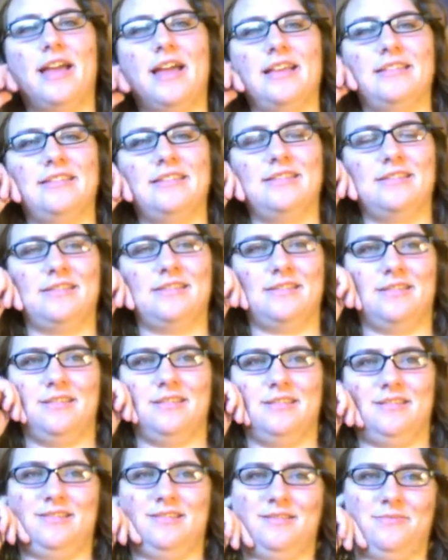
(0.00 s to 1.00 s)

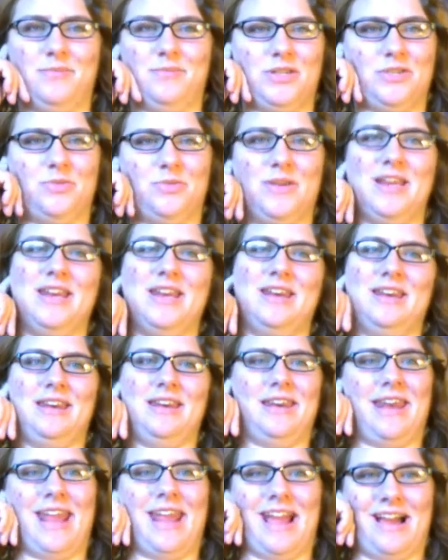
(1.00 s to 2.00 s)
Unless
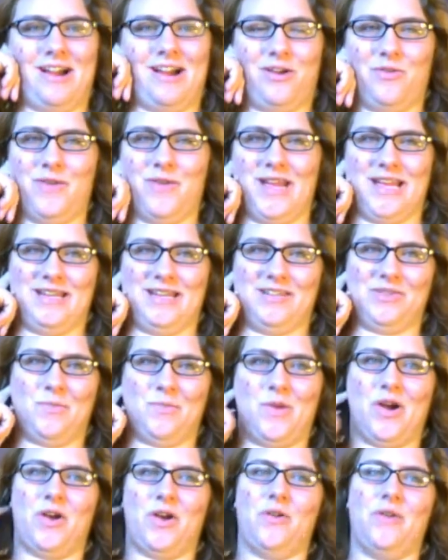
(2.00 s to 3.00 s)
between now
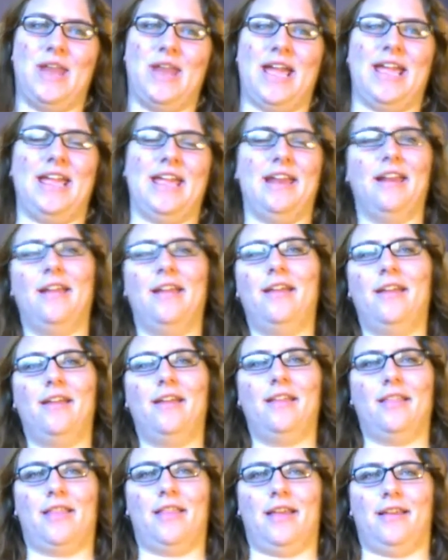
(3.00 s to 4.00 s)
and tomorrow
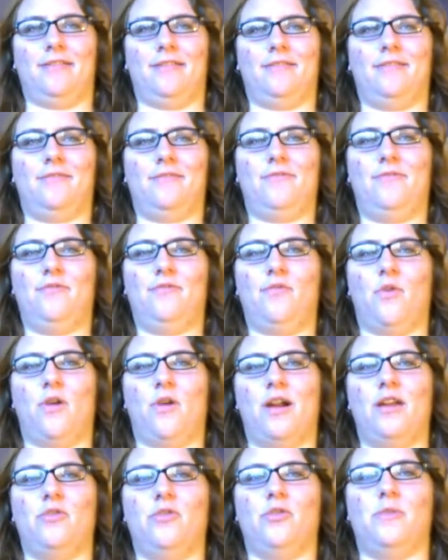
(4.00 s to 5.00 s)
night, like,
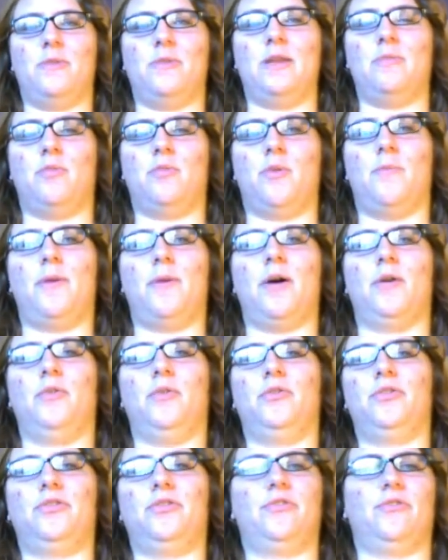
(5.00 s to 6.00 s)
400 people
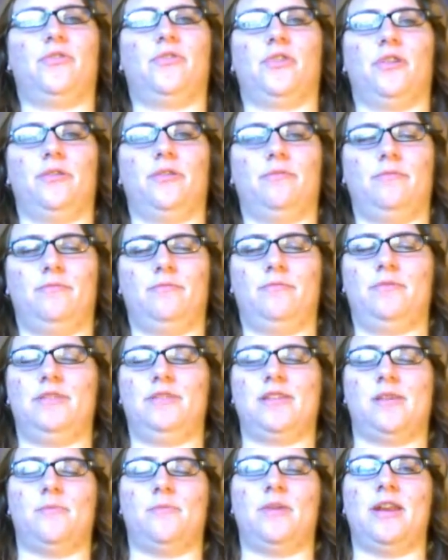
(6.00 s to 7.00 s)
post for
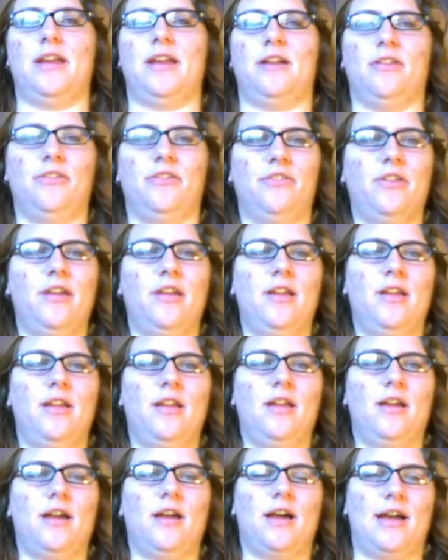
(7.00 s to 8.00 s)
someone else,
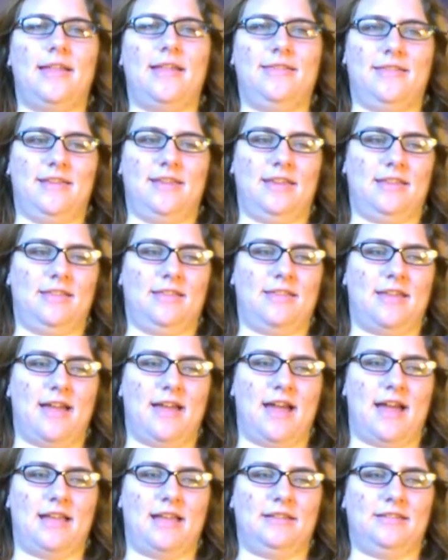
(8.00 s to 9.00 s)
I
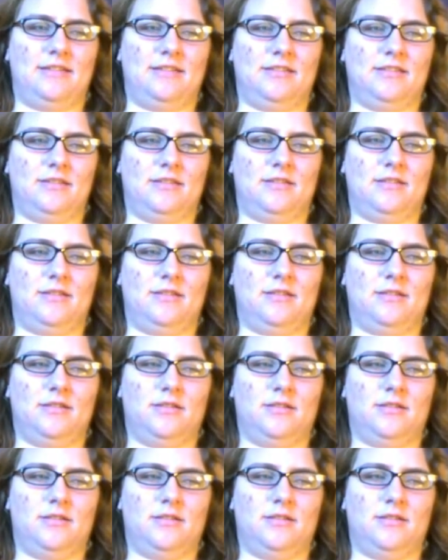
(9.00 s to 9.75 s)
think that